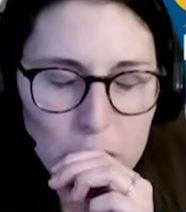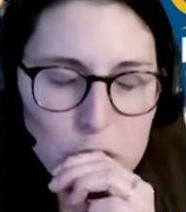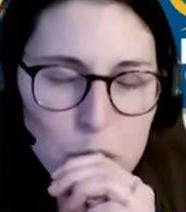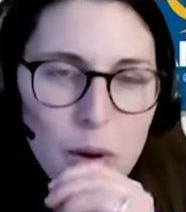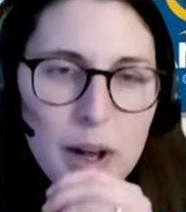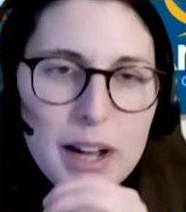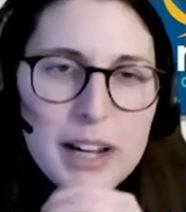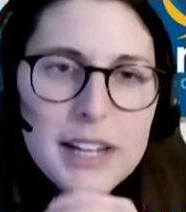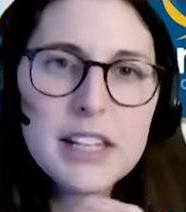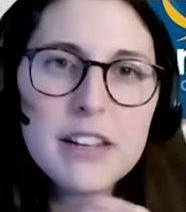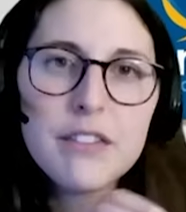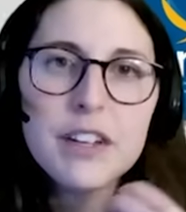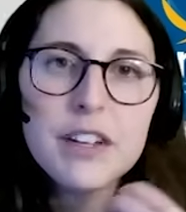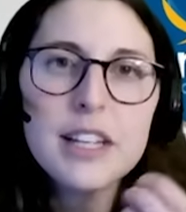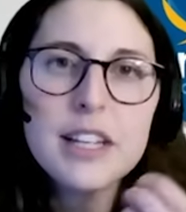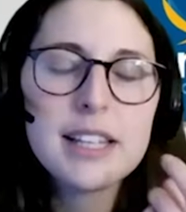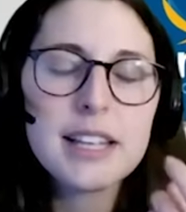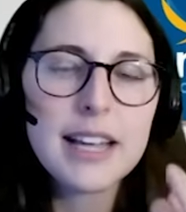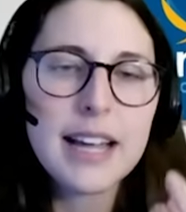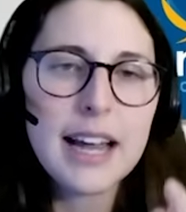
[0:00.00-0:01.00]
So,
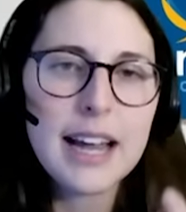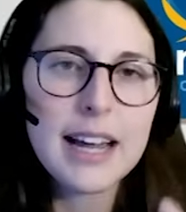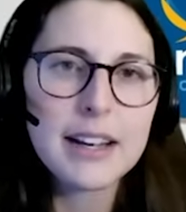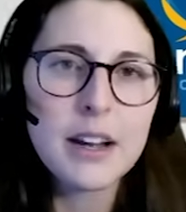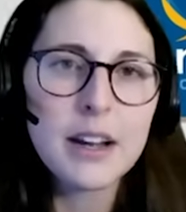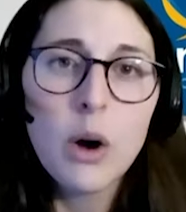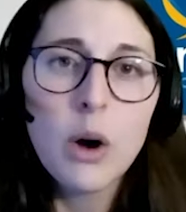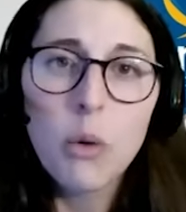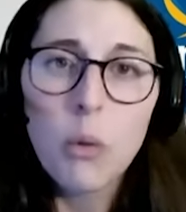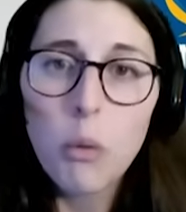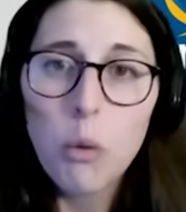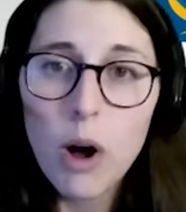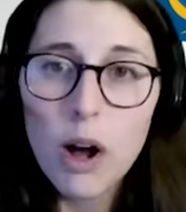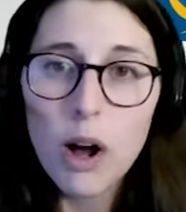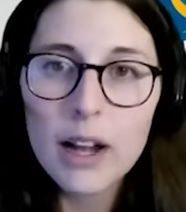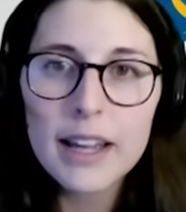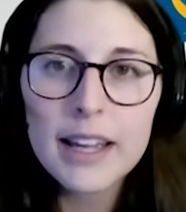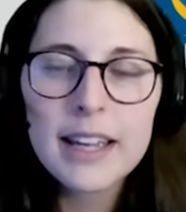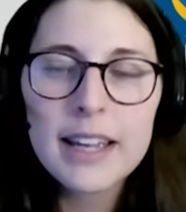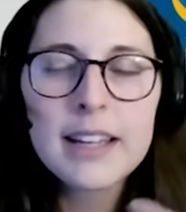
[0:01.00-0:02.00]
activities again,
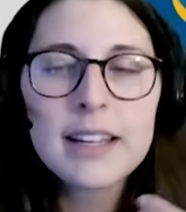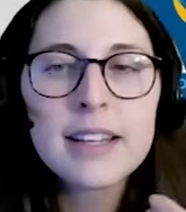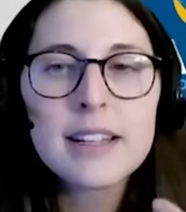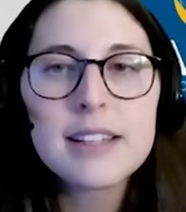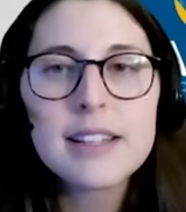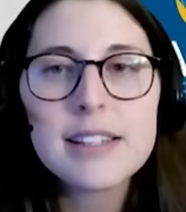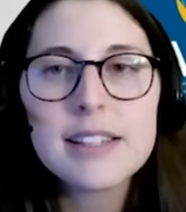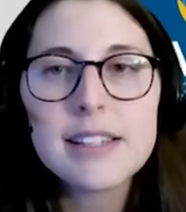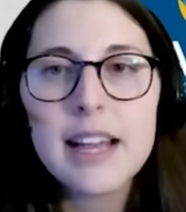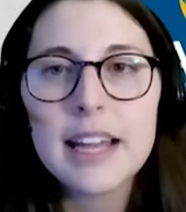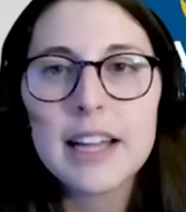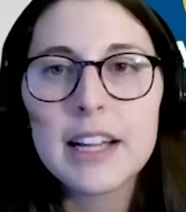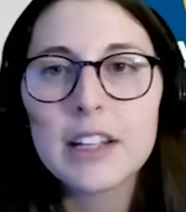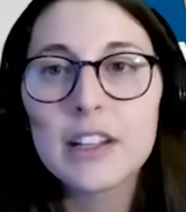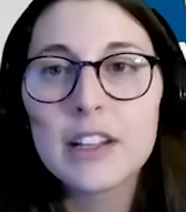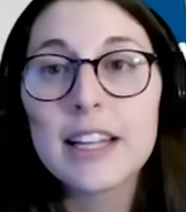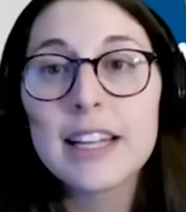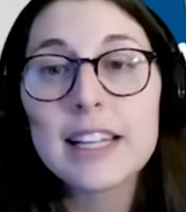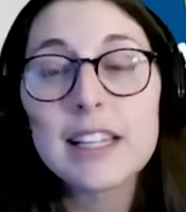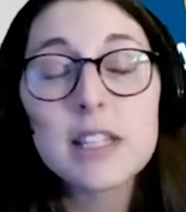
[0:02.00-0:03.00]
walking,
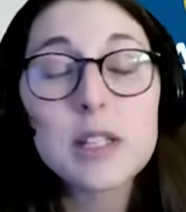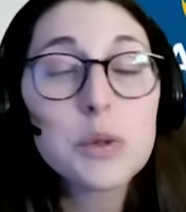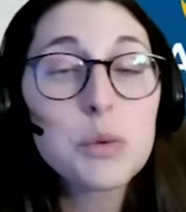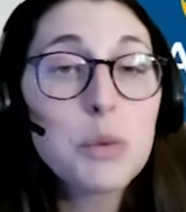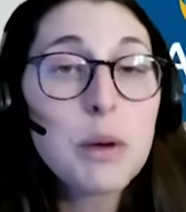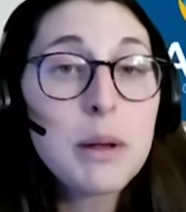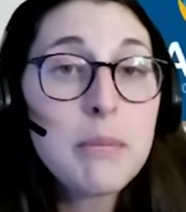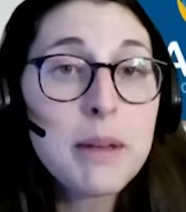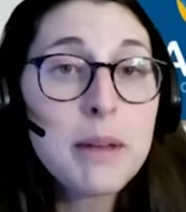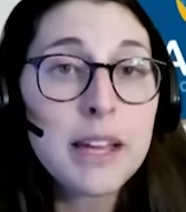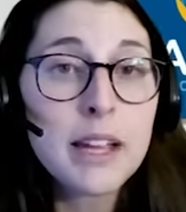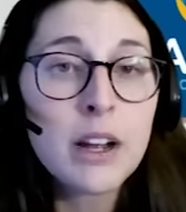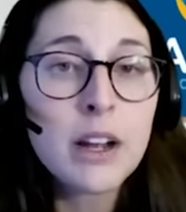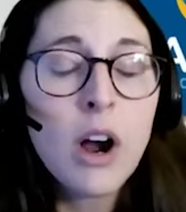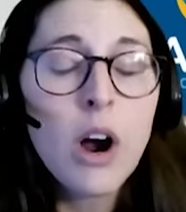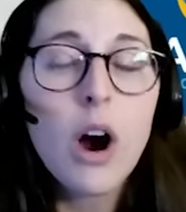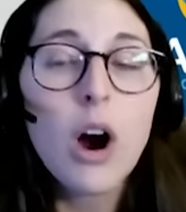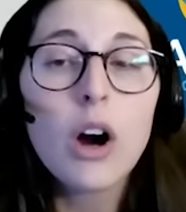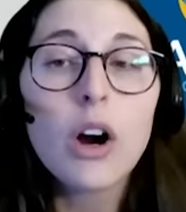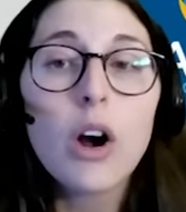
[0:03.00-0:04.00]
cycling, and swimming
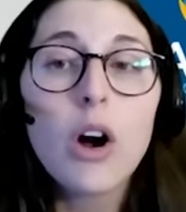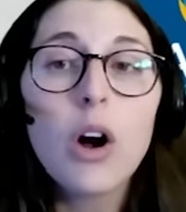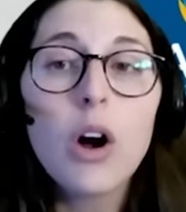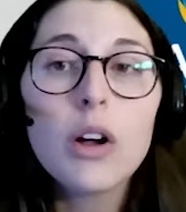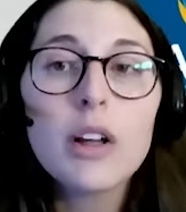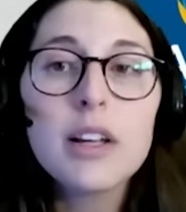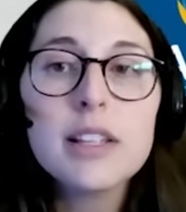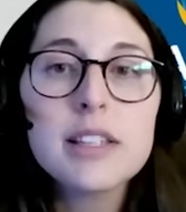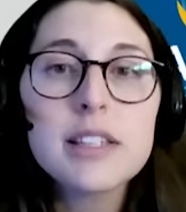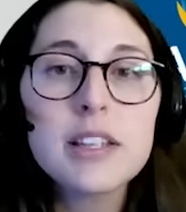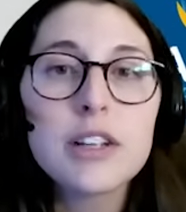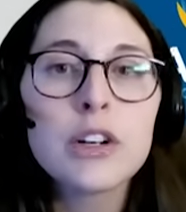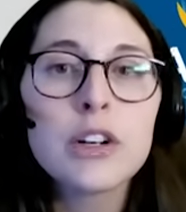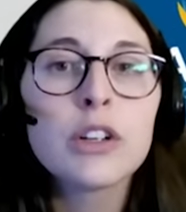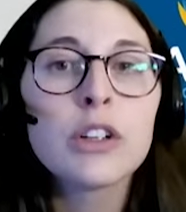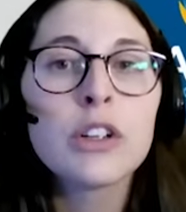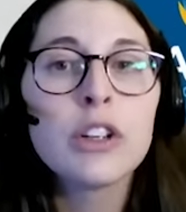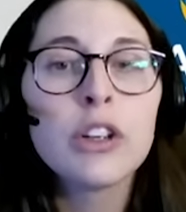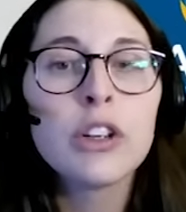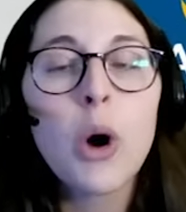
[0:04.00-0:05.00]
are all
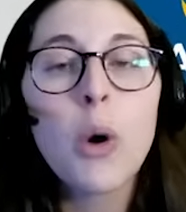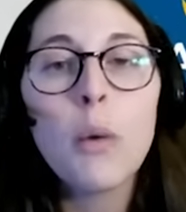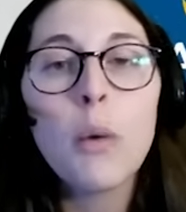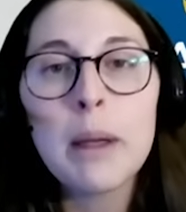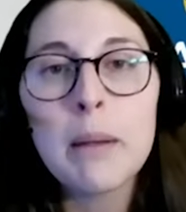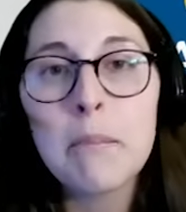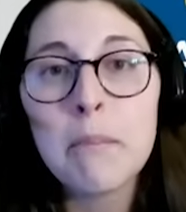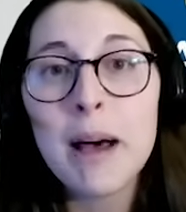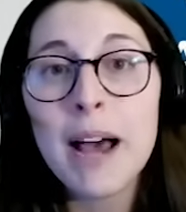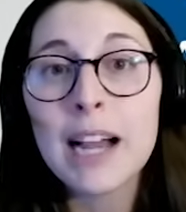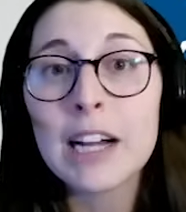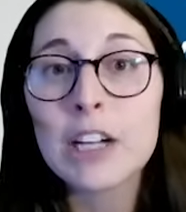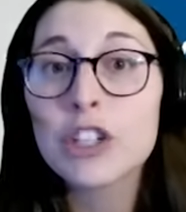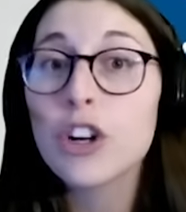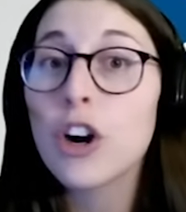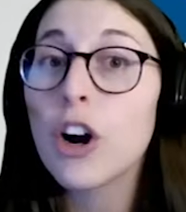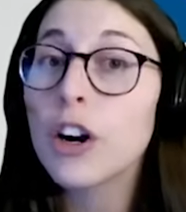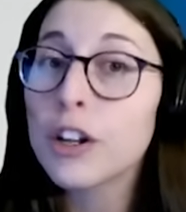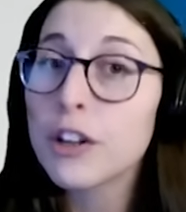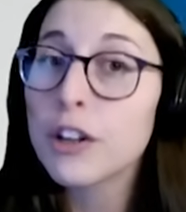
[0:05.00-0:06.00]
considered low impact
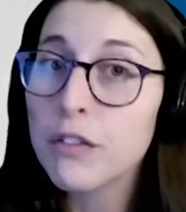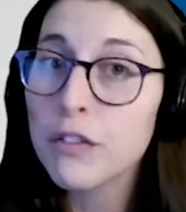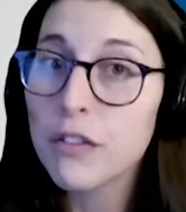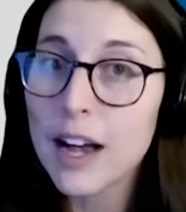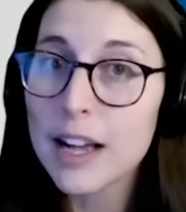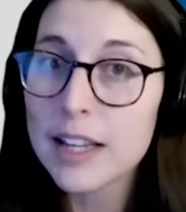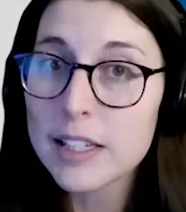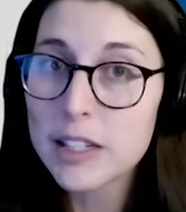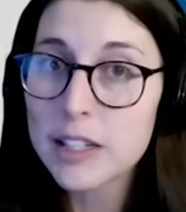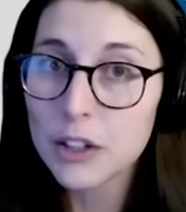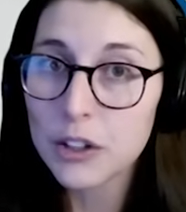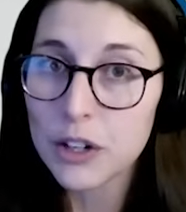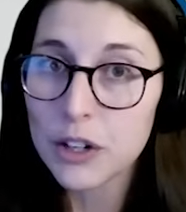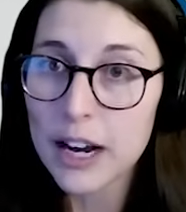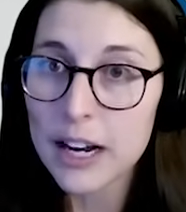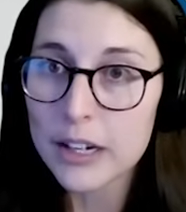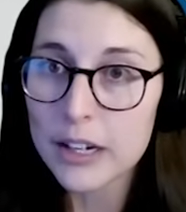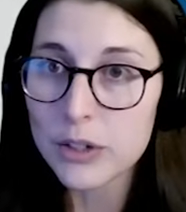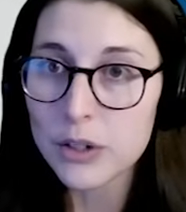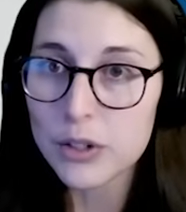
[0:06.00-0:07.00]
cardiovascular
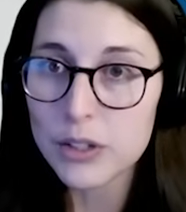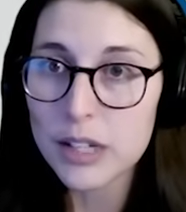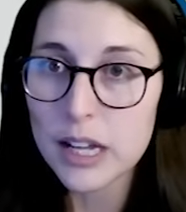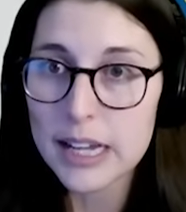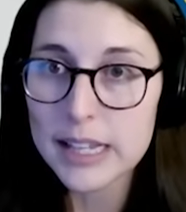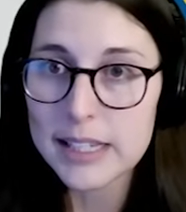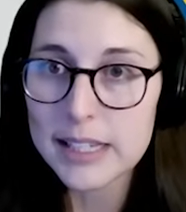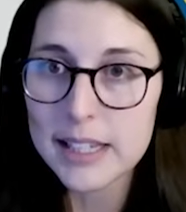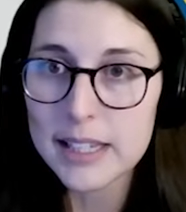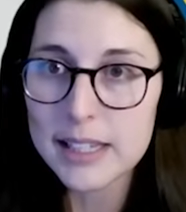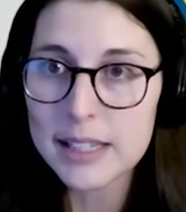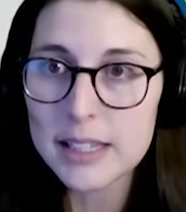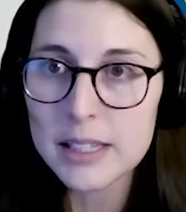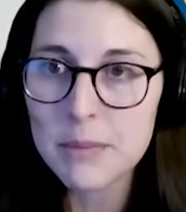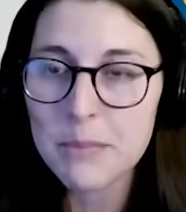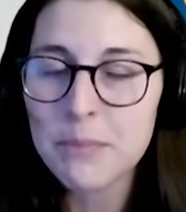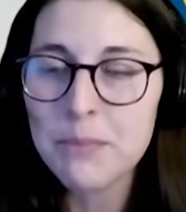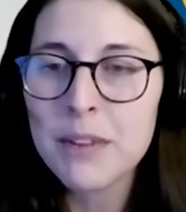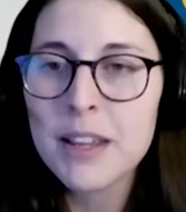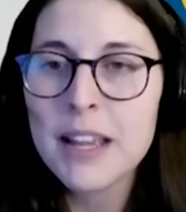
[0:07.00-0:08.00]
exercises.